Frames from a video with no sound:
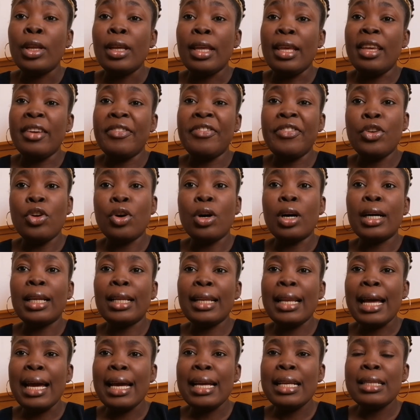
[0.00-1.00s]
if your
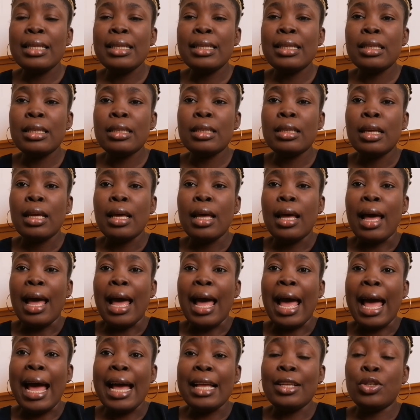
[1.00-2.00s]
clients
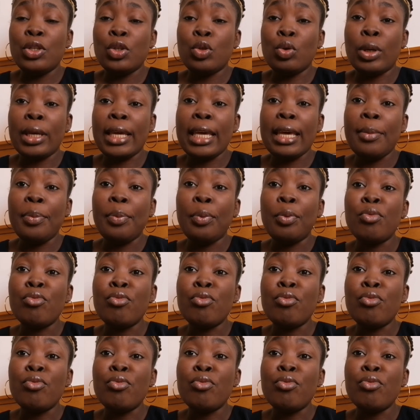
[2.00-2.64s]
has to keep